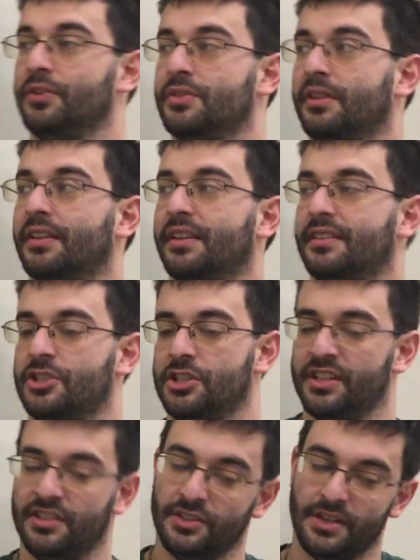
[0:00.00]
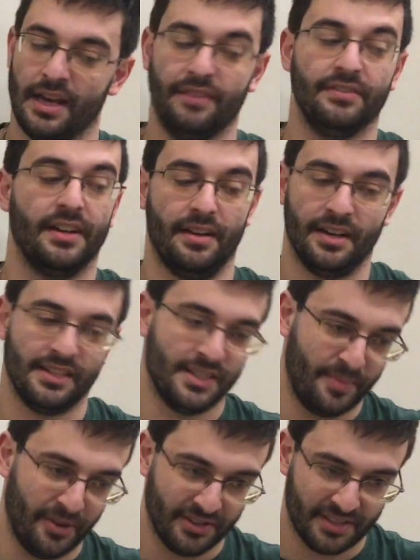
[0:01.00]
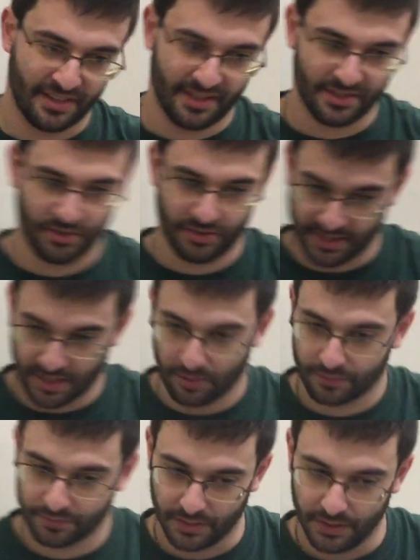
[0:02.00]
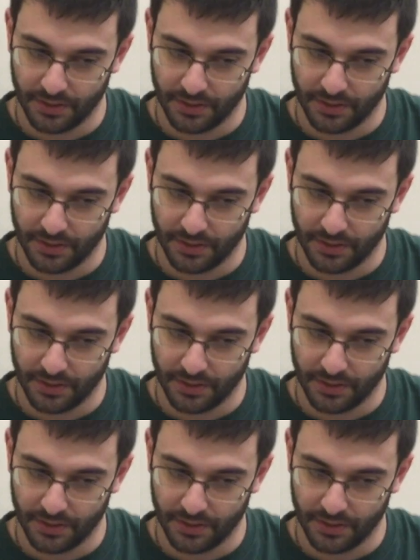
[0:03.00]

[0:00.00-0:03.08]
one who she's hinted to have an experience like this herself,